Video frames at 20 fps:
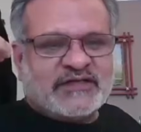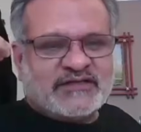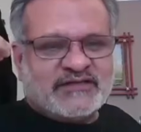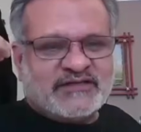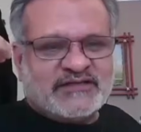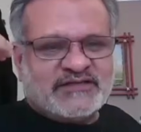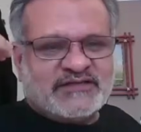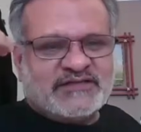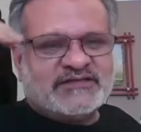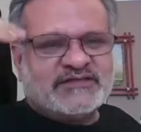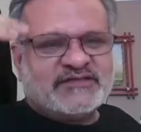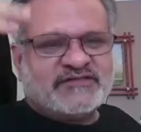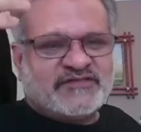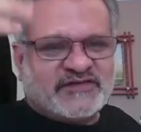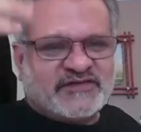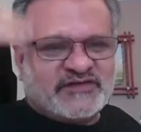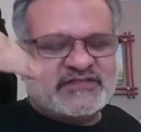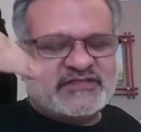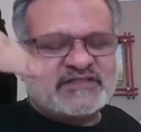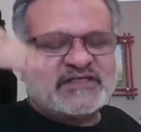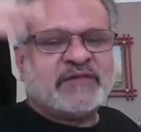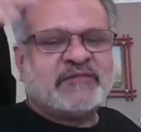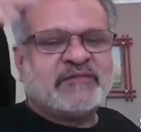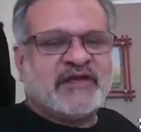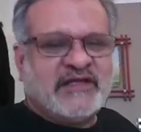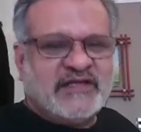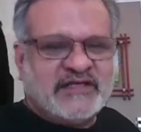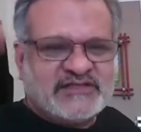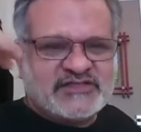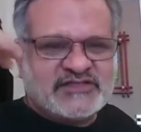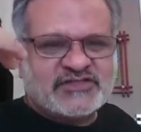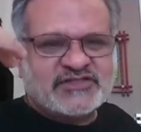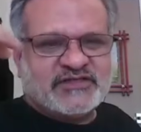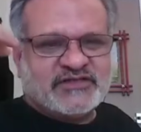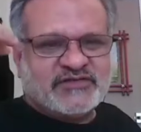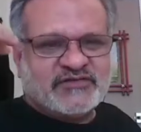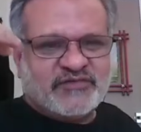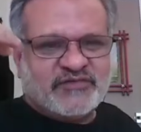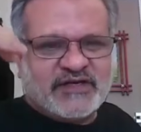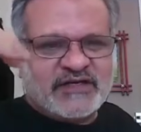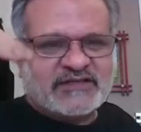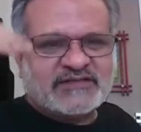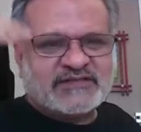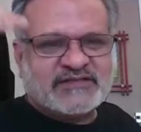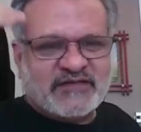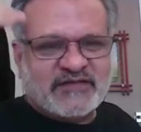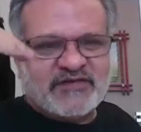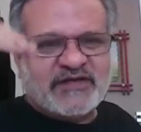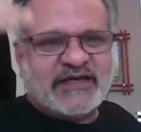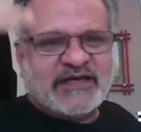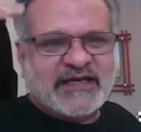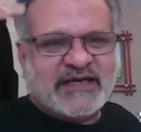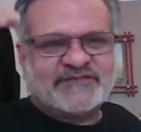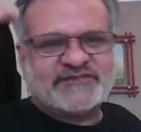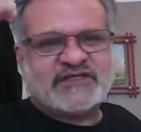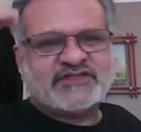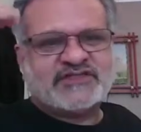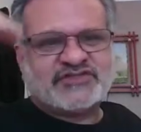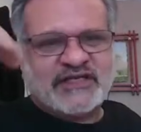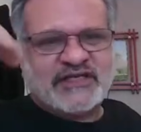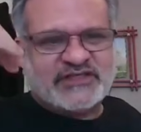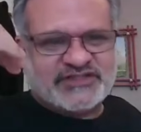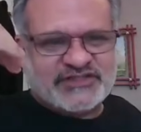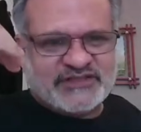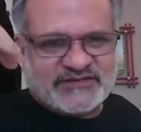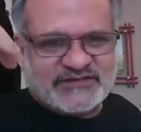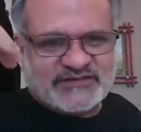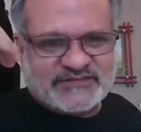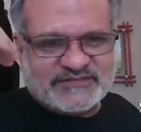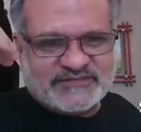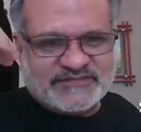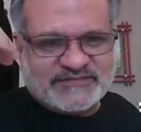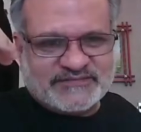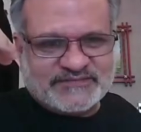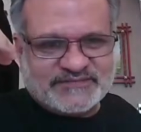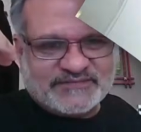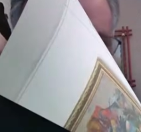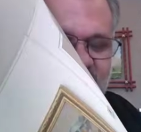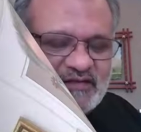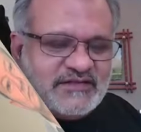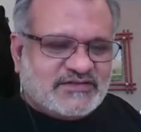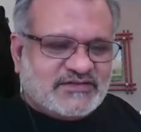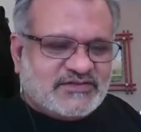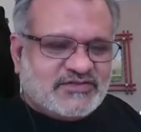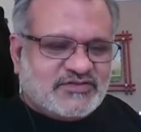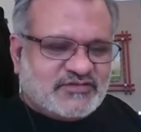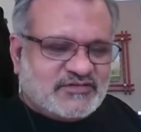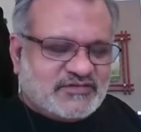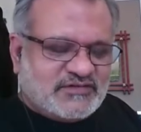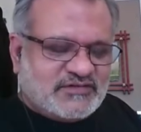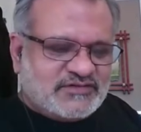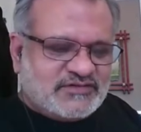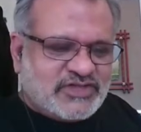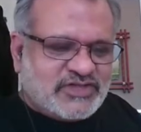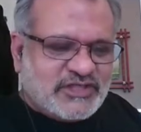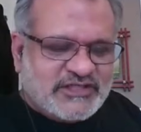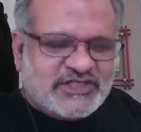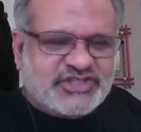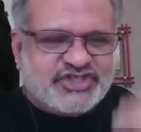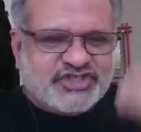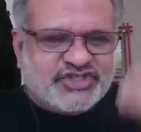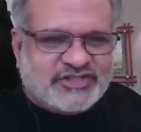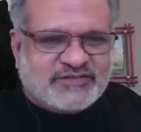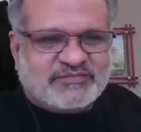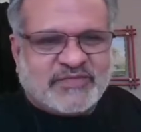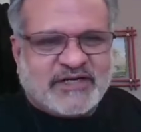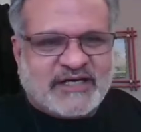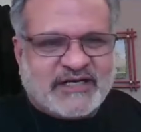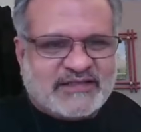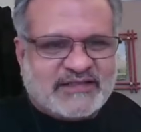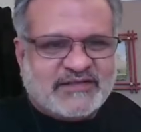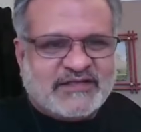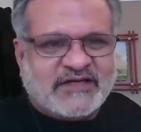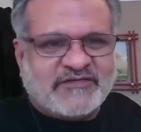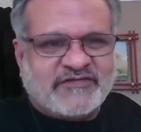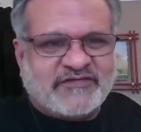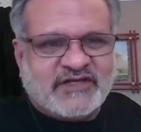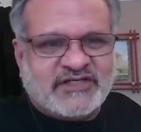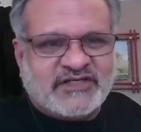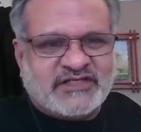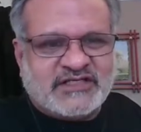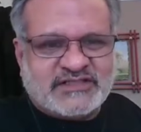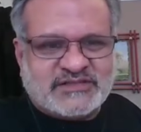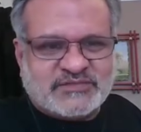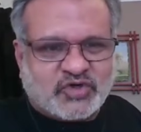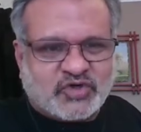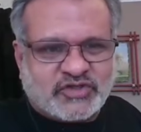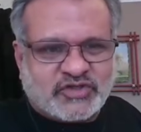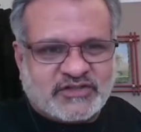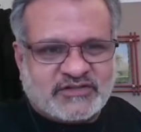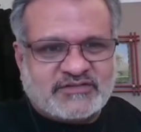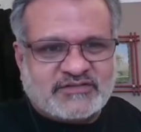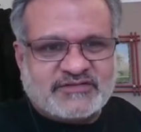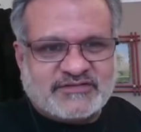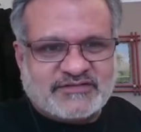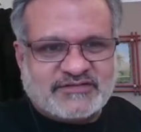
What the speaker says: that this is the first time in history we can say we have Central Asia. So tradition, by the definition, is modern.